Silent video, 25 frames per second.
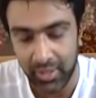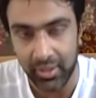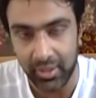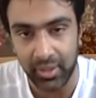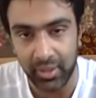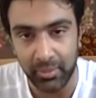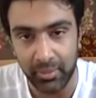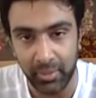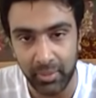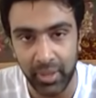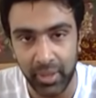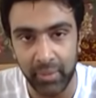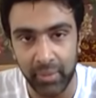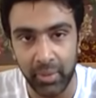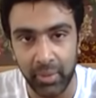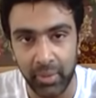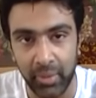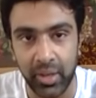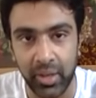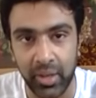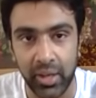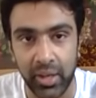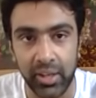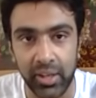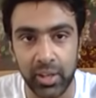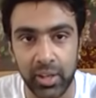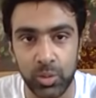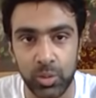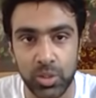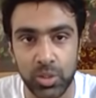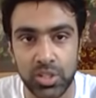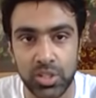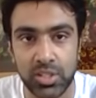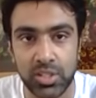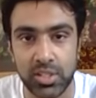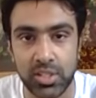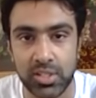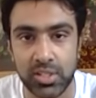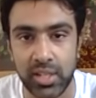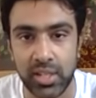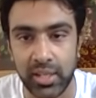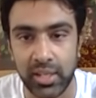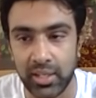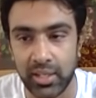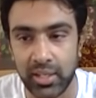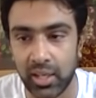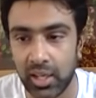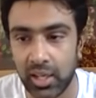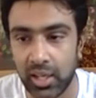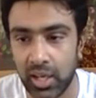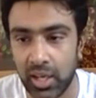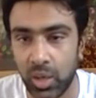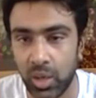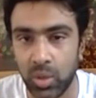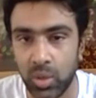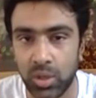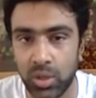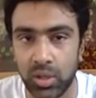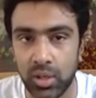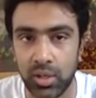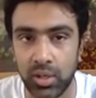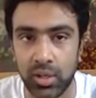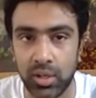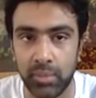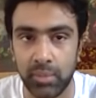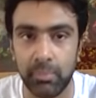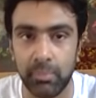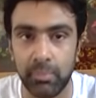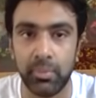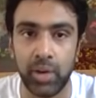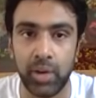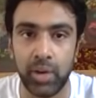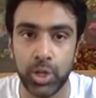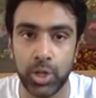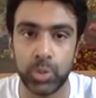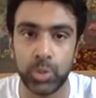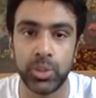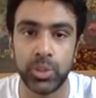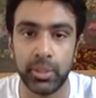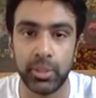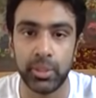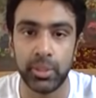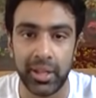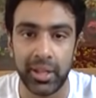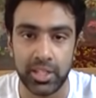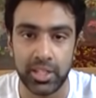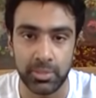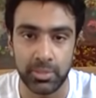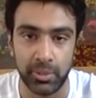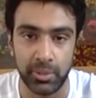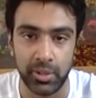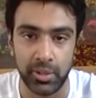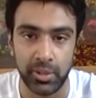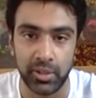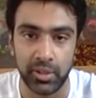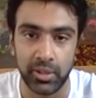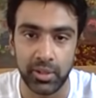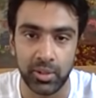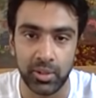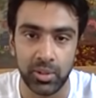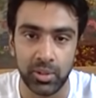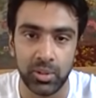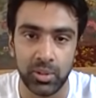My career was centered around Ashwin the batsman, you know.